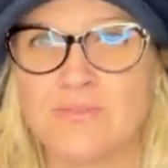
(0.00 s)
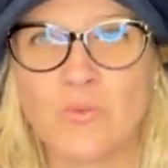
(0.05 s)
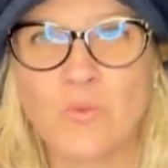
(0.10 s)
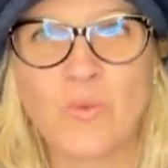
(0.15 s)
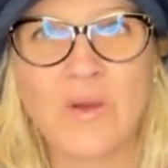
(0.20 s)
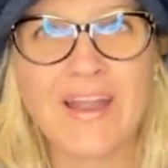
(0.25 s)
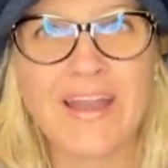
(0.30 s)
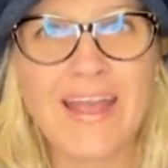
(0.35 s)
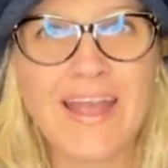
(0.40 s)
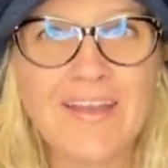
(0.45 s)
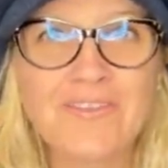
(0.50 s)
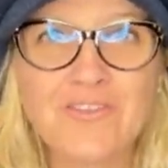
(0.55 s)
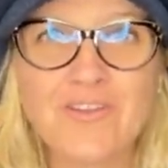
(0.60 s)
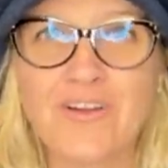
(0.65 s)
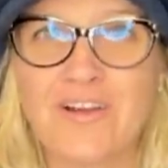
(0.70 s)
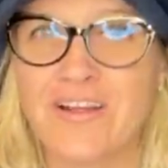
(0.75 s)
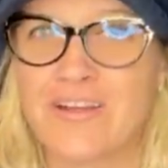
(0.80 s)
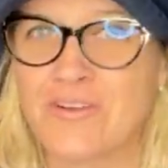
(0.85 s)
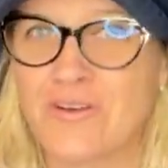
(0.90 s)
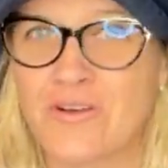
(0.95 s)
Whatever
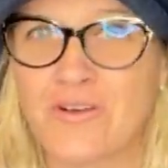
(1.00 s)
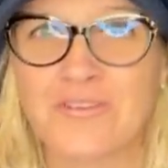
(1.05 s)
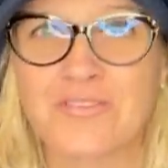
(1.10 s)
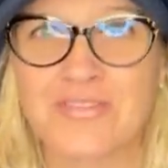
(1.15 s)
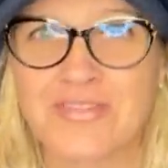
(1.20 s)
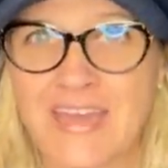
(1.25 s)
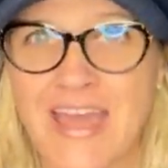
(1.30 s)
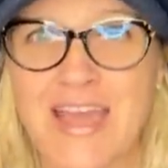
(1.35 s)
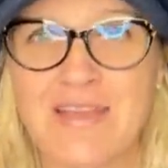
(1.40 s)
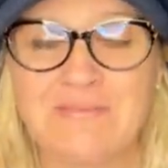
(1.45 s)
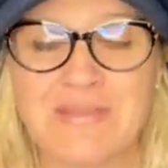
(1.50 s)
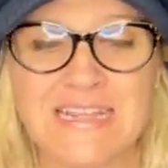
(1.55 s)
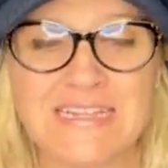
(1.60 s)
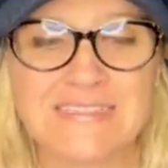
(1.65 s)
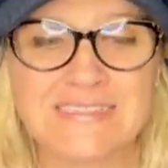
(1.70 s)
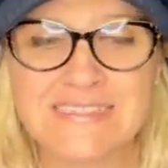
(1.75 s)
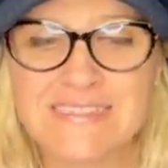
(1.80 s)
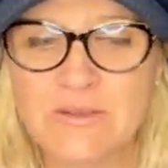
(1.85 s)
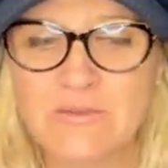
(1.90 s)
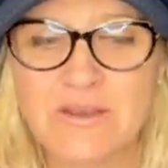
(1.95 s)
on earth that
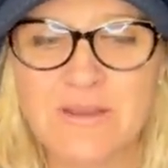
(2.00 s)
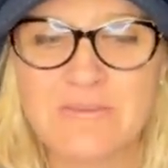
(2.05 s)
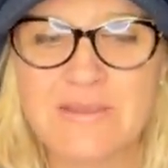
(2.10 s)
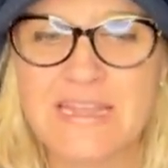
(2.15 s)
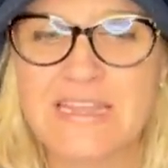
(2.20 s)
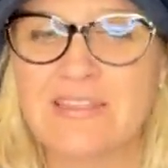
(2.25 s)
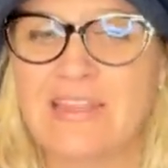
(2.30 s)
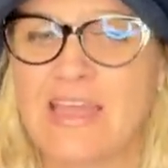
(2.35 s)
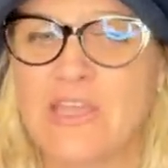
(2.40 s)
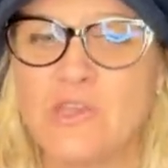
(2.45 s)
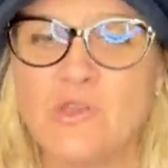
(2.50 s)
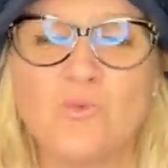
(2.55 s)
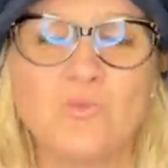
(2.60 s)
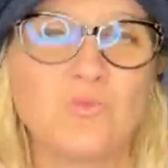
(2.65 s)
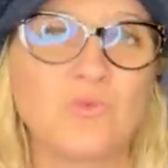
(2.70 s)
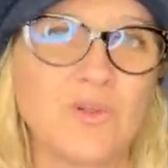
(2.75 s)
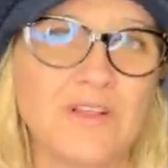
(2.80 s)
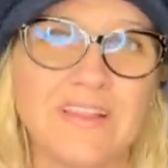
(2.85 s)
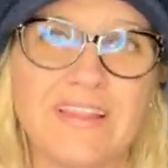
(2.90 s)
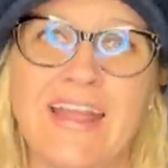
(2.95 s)
means. See what I mean? Like, you
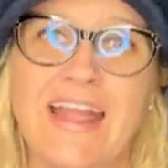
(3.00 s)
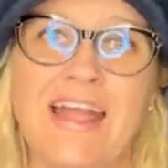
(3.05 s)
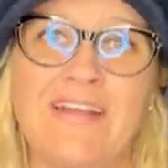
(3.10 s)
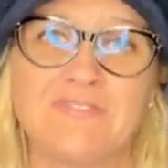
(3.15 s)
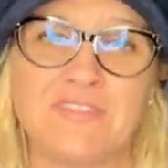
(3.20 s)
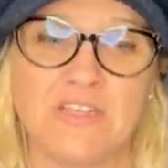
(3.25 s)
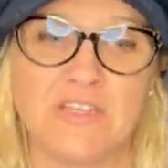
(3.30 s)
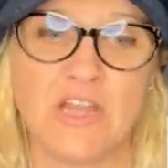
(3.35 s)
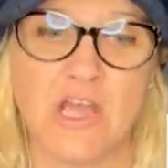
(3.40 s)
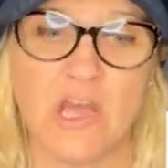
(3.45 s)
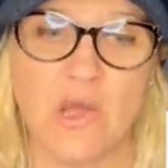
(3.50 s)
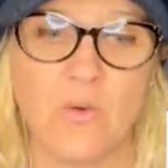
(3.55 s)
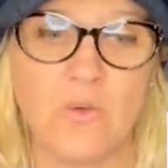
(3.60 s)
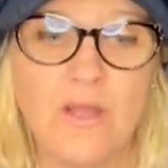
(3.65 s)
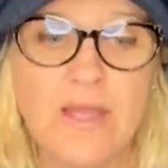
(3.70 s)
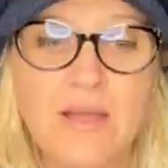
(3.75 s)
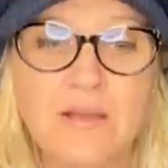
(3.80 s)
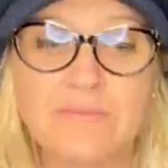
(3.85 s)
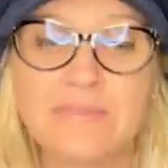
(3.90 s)
really have to know.